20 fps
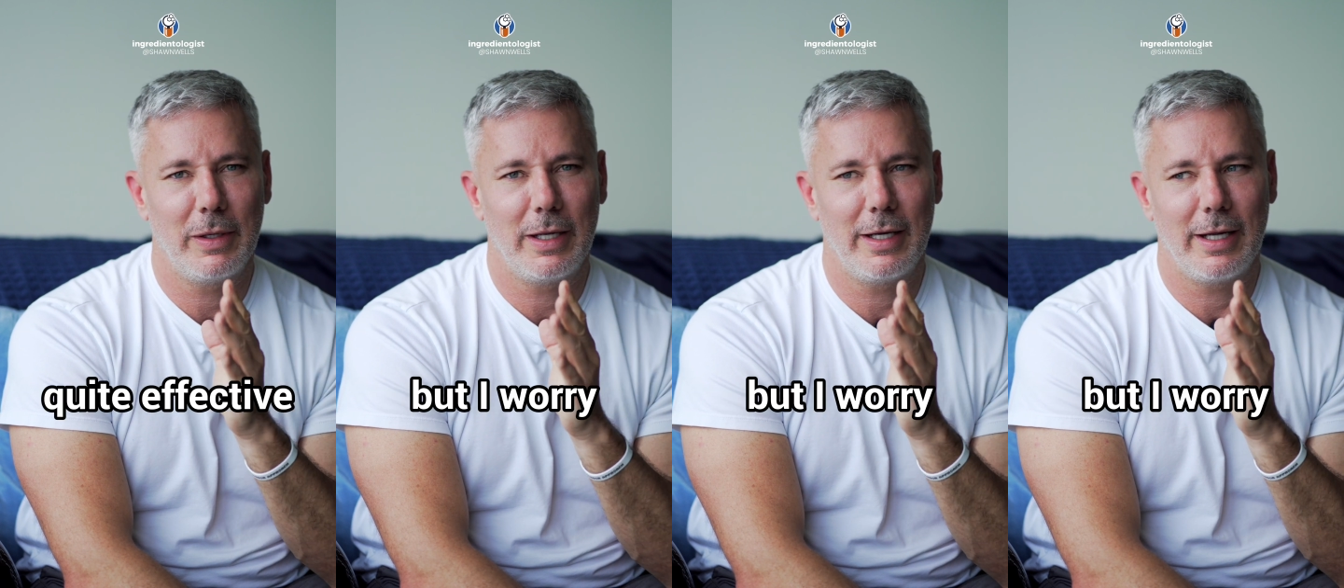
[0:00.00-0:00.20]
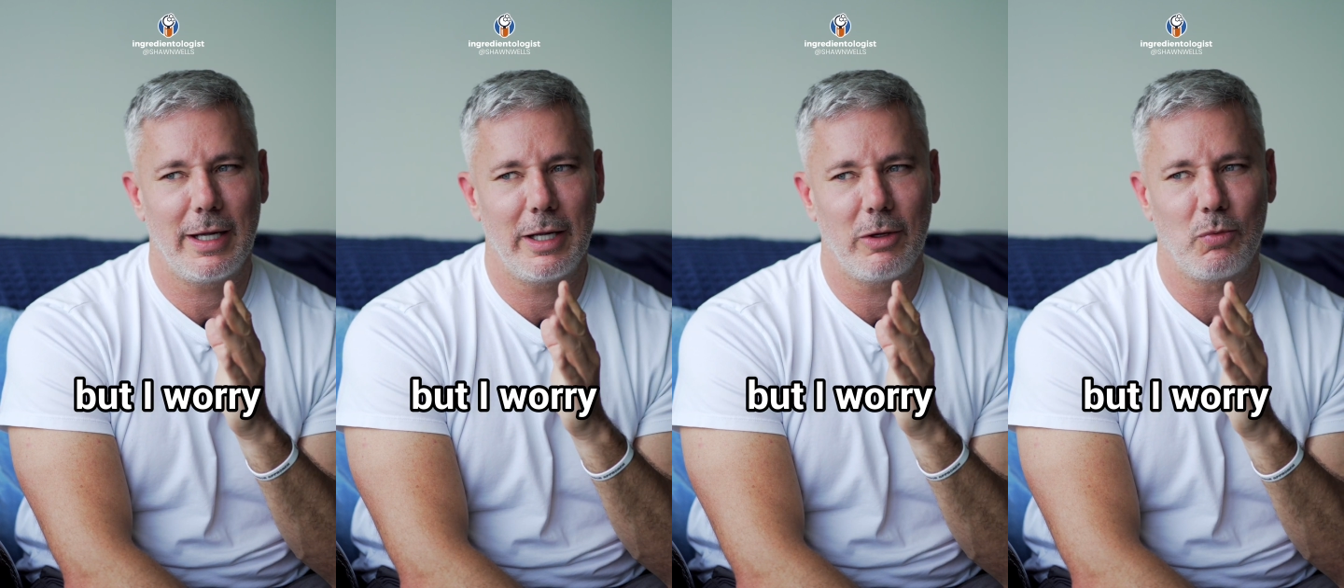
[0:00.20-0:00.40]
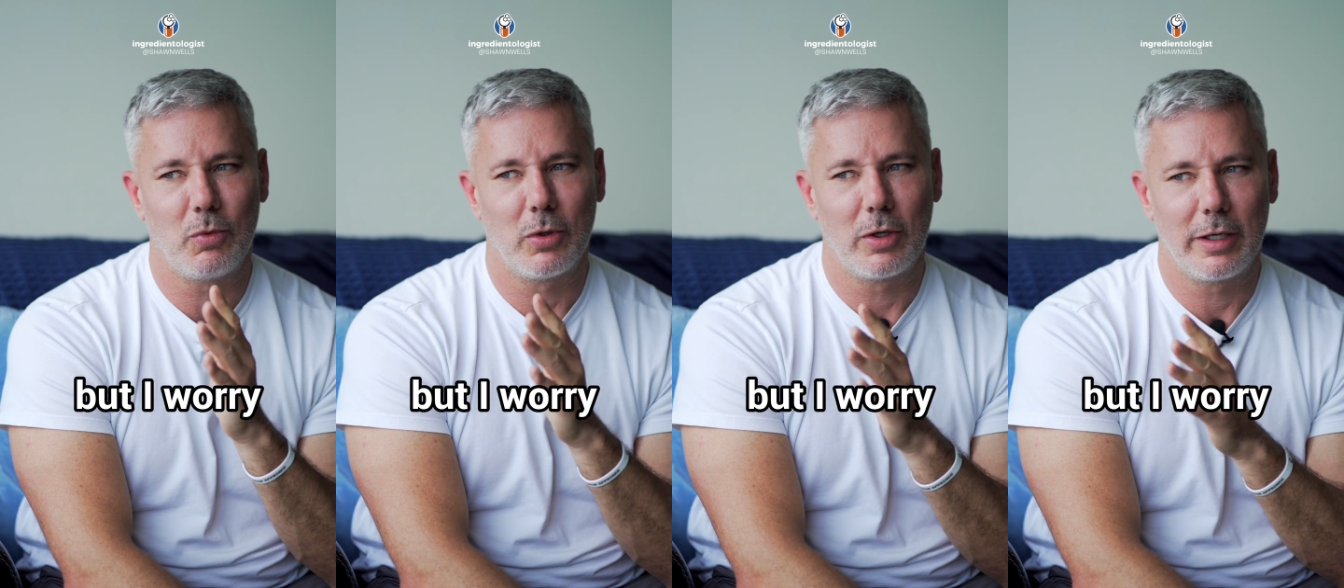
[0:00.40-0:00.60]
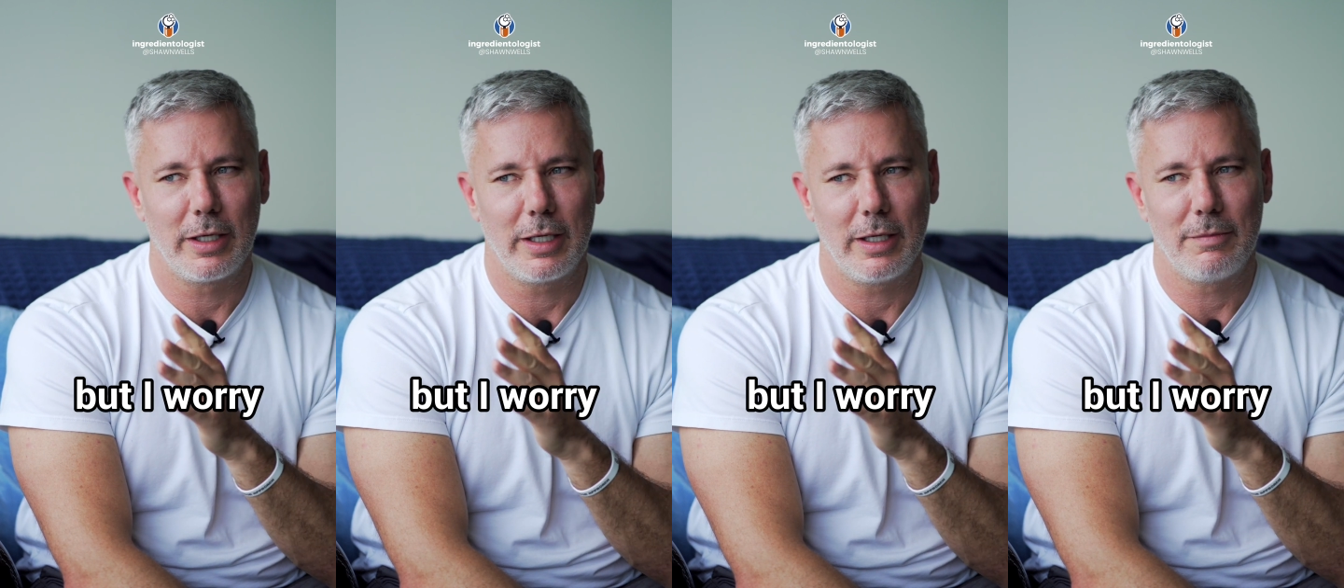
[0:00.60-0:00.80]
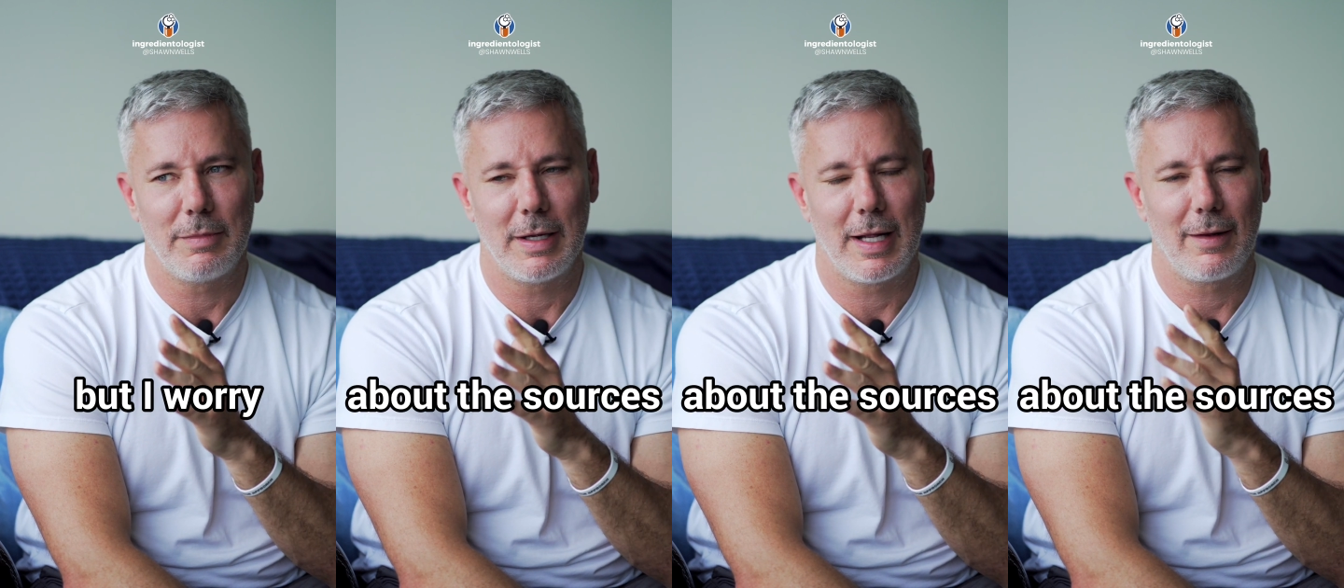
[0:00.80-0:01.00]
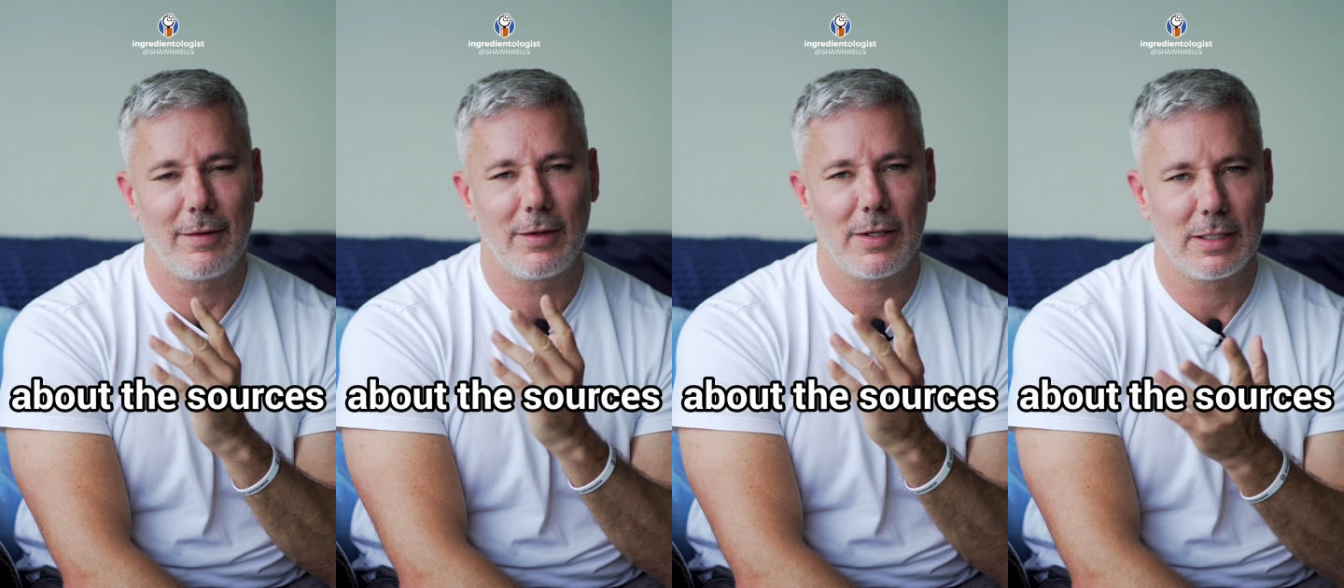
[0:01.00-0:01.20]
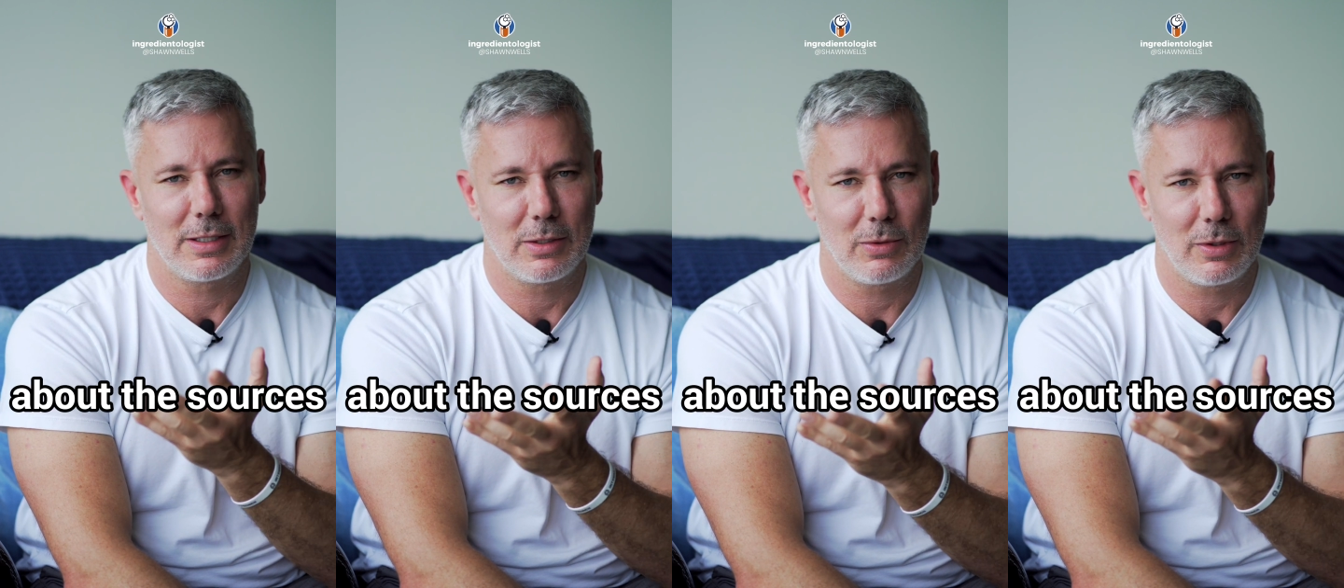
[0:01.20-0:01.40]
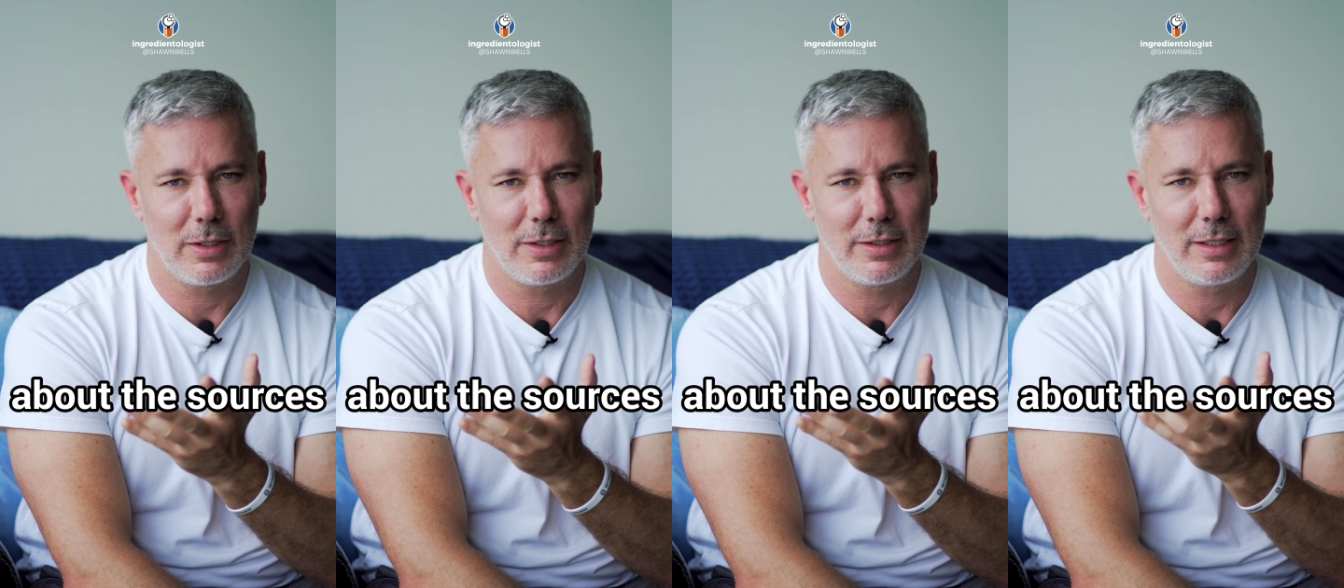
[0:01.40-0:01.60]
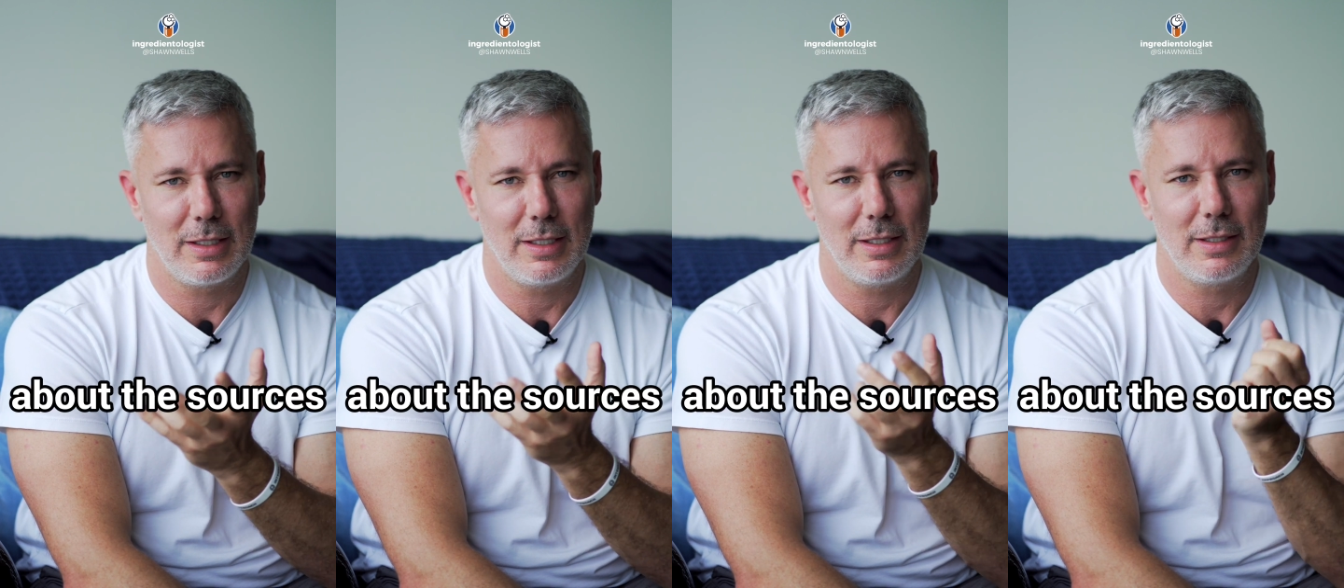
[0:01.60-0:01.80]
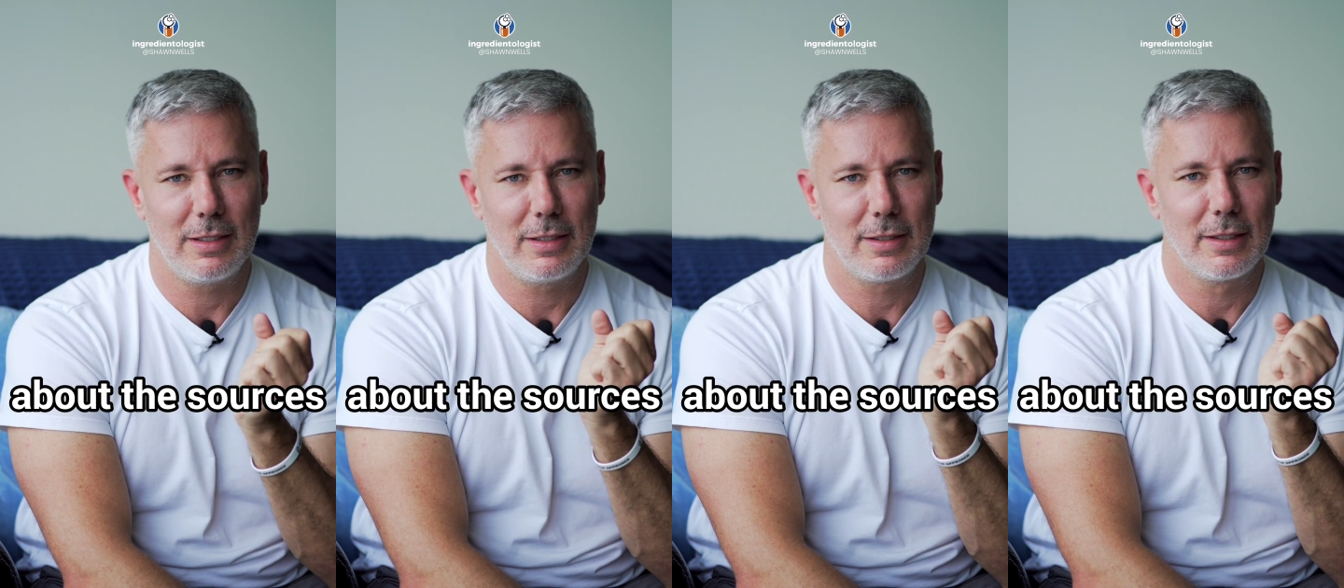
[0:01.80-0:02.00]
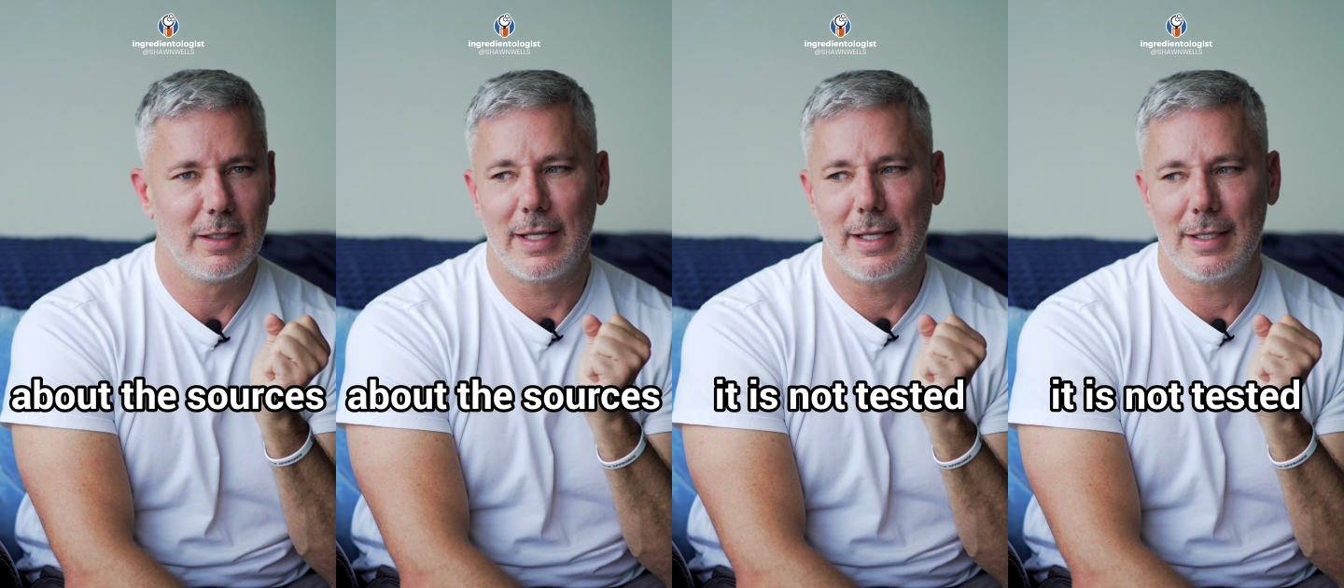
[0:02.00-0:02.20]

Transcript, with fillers: but I worry about the sources.